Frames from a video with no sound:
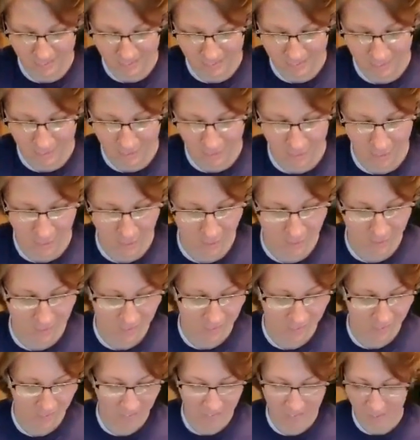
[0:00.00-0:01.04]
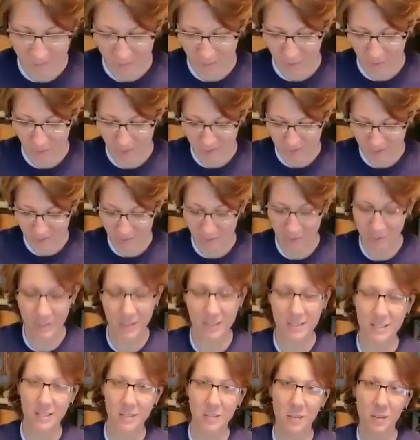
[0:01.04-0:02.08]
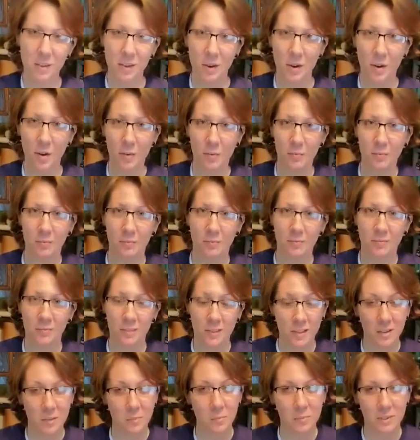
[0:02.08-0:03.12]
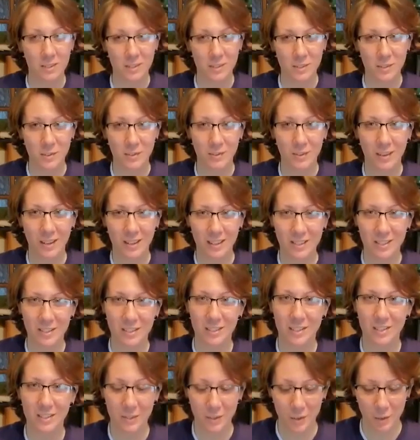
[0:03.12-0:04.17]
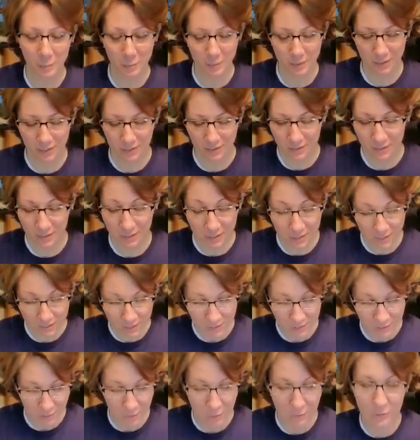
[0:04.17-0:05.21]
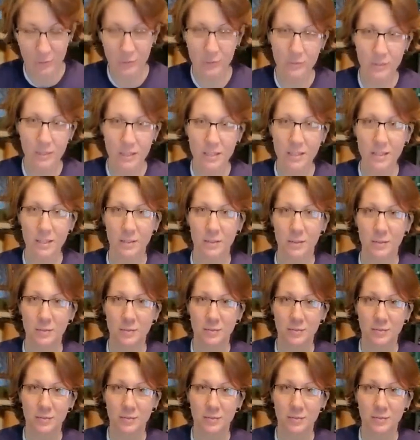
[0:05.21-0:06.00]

So, try this little activity at home. Make sure you like, share, and comment. Show us your video.